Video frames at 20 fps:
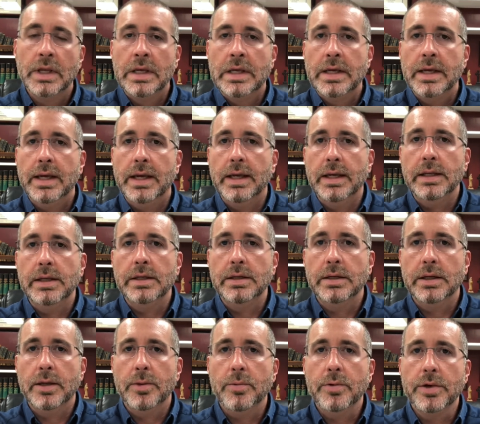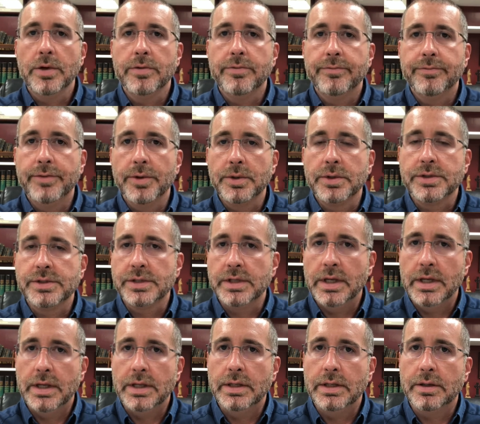And I want to focus
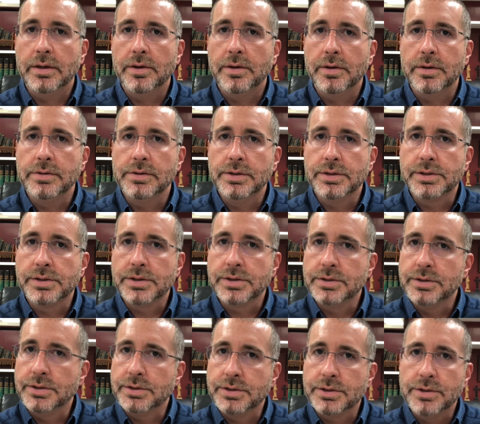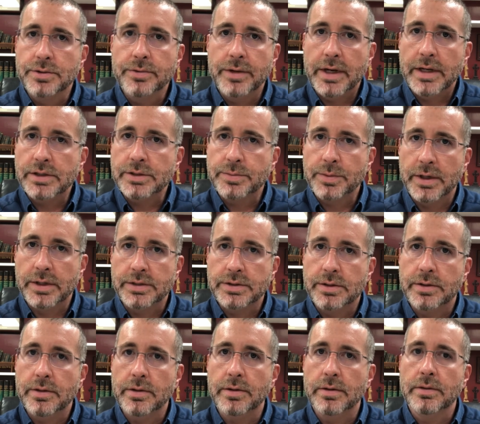in on just two aspects
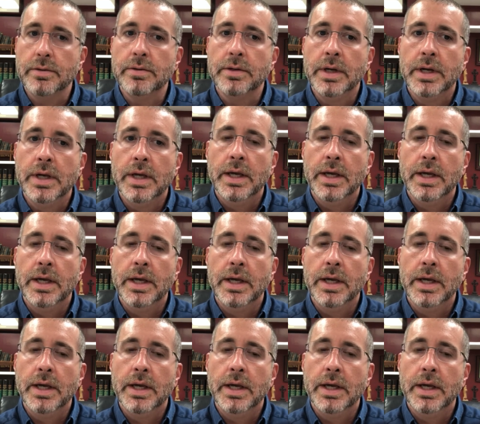here